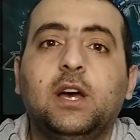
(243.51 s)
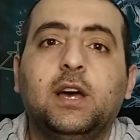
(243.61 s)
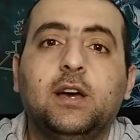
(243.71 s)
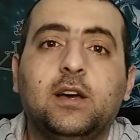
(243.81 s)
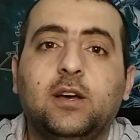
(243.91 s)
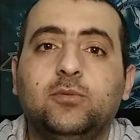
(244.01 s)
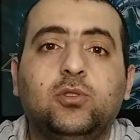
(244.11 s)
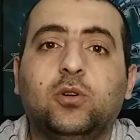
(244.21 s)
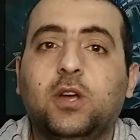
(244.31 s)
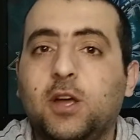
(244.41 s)
I'm
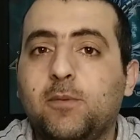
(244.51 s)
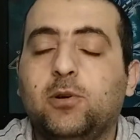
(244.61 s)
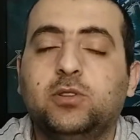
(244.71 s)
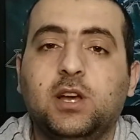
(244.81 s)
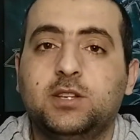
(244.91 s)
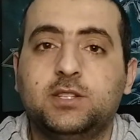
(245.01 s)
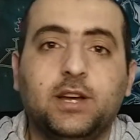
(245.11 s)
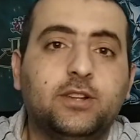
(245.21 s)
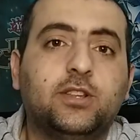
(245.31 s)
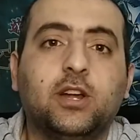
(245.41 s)
talking about decks
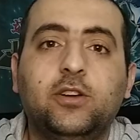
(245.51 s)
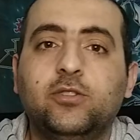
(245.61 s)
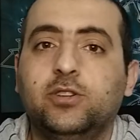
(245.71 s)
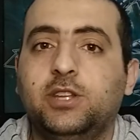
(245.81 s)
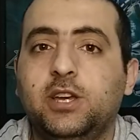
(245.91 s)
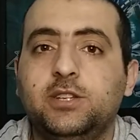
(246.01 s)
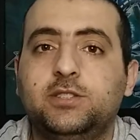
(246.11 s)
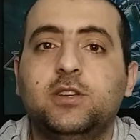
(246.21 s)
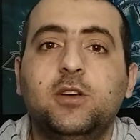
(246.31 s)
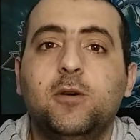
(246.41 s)
like
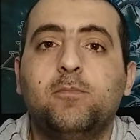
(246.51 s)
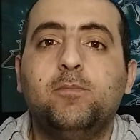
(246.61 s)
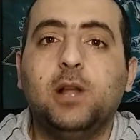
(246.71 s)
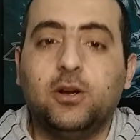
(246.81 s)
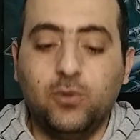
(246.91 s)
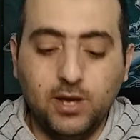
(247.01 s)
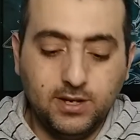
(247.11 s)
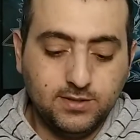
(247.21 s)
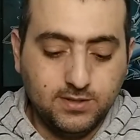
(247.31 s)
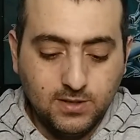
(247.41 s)
Dragunities,
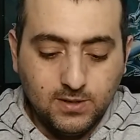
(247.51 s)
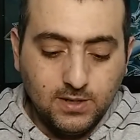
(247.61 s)
Blackwings,